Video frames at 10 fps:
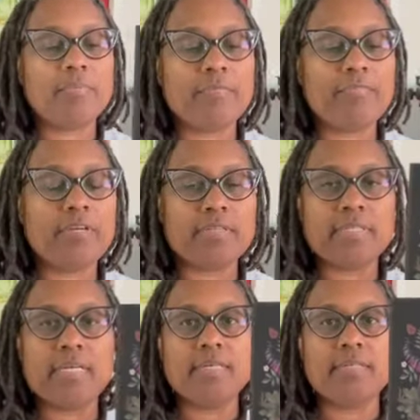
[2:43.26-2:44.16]
my fingers
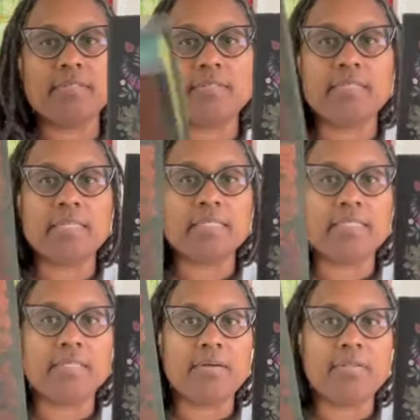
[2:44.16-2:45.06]
down here so you'll have to
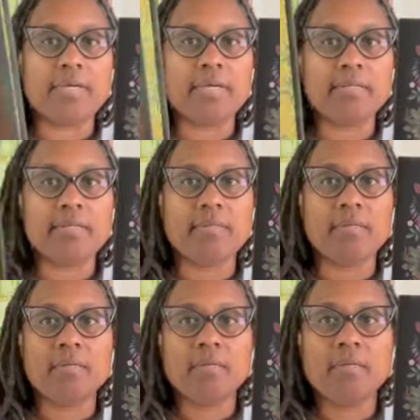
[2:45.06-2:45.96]
see all that.
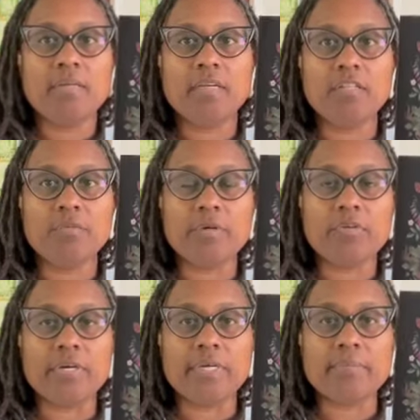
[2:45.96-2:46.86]

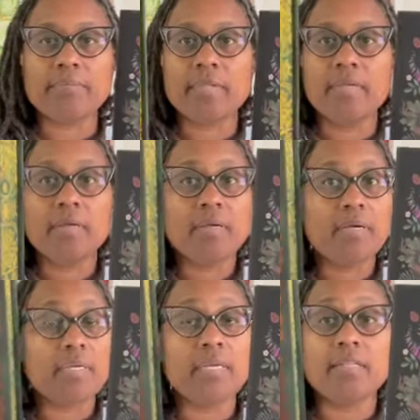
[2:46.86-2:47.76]
Illumicrate.
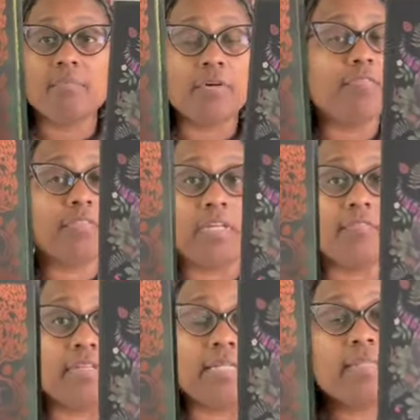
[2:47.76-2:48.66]
Again, they're both
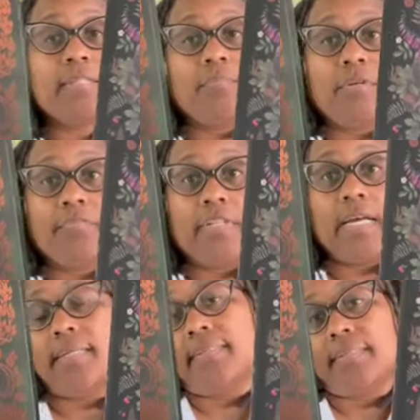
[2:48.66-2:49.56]
lovely. I think they're both
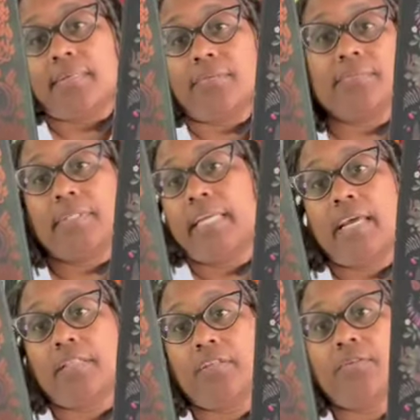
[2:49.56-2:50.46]
nice, so we
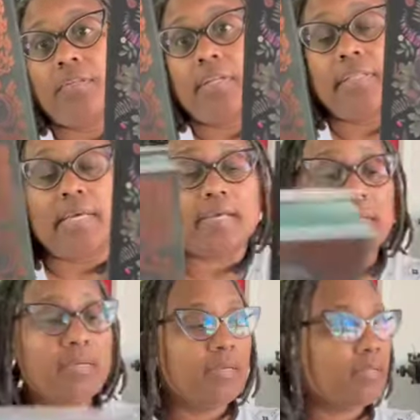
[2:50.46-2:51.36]
can't lose on that.
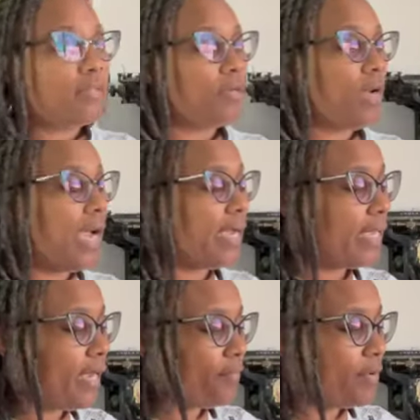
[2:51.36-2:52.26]
So I
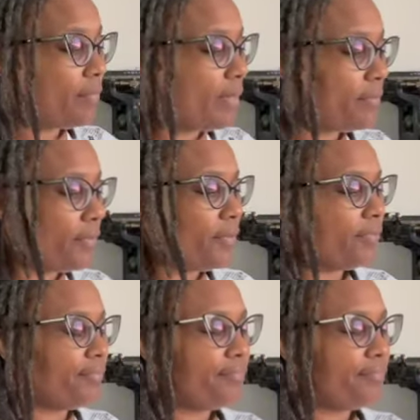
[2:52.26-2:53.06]
can't remember